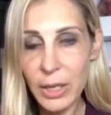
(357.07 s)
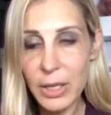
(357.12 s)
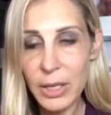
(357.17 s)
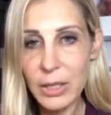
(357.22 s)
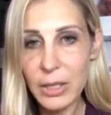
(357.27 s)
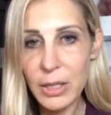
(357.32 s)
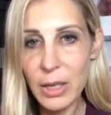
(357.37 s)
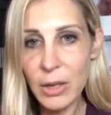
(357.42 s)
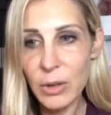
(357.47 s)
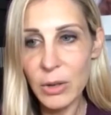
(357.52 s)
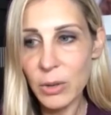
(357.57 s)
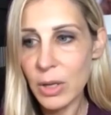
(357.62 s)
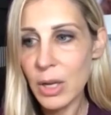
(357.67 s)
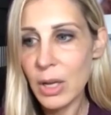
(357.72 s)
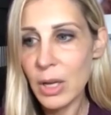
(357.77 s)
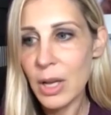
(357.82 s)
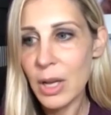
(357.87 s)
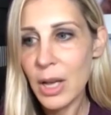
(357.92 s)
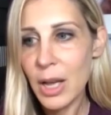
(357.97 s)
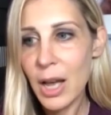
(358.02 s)
And so
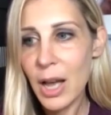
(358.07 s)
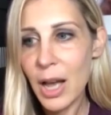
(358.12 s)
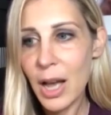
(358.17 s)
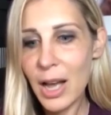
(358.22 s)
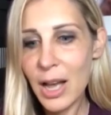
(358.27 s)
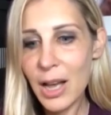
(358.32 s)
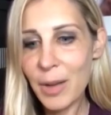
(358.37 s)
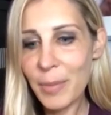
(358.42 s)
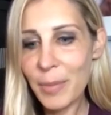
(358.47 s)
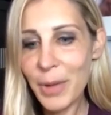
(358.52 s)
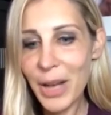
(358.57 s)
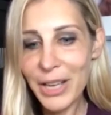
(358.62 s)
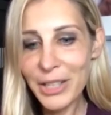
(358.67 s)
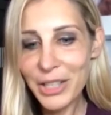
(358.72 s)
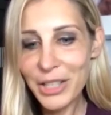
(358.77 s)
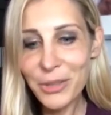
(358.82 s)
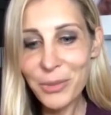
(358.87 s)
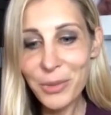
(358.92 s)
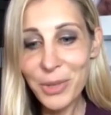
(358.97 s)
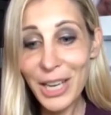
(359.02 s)
I
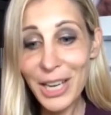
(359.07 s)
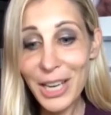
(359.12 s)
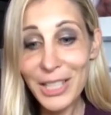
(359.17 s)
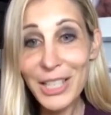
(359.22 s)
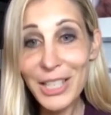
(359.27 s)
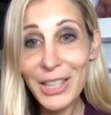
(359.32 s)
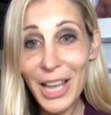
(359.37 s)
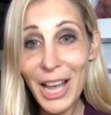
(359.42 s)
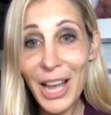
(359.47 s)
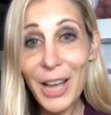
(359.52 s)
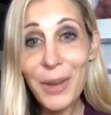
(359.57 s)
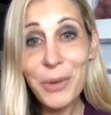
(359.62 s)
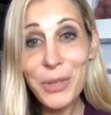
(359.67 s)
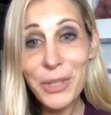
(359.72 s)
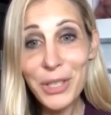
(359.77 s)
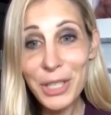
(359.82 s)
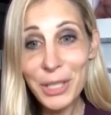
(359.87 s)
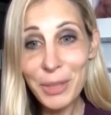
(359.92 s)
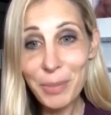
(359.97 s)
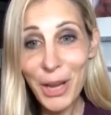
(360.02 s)
just realized that
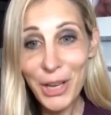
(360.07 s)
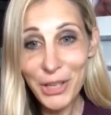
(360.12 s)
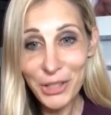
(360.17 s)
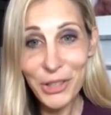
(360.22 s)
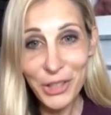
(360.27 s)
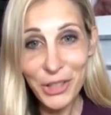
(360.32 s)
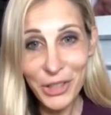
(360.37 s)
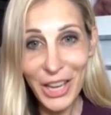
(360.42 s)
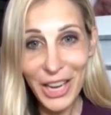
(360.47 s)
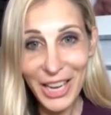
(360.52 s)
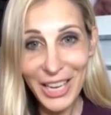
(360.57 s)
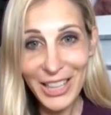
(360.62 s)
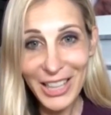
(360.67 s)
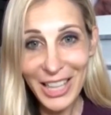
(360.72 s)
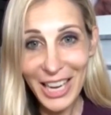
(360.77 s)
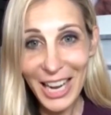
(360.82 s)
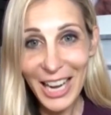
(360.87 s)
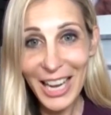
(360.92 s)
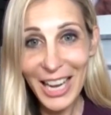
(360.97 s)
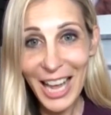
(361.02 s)
was a special thing
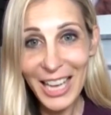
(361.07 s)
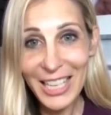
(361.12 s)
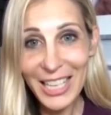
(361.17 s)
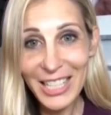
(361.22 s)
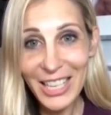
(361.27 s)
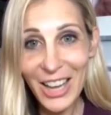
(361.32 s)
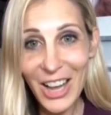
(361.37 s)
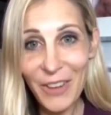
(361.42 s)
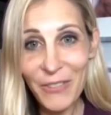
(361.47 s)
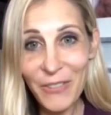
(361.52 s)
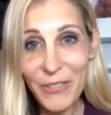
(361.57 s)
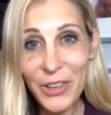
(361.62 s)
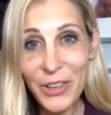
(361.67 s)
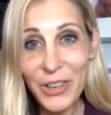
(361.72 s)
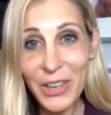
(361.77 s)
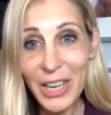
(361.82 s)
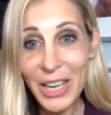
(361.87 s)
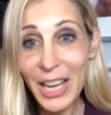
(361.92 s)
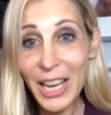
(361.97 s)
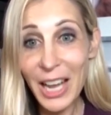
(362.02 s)
that I had to offer,
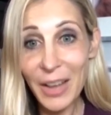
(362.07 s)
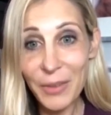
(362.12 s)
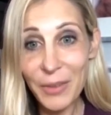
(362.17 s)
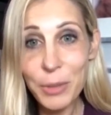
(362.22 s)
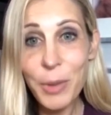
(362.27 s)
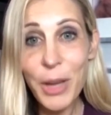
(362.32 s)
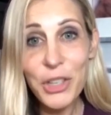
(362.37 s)
and I have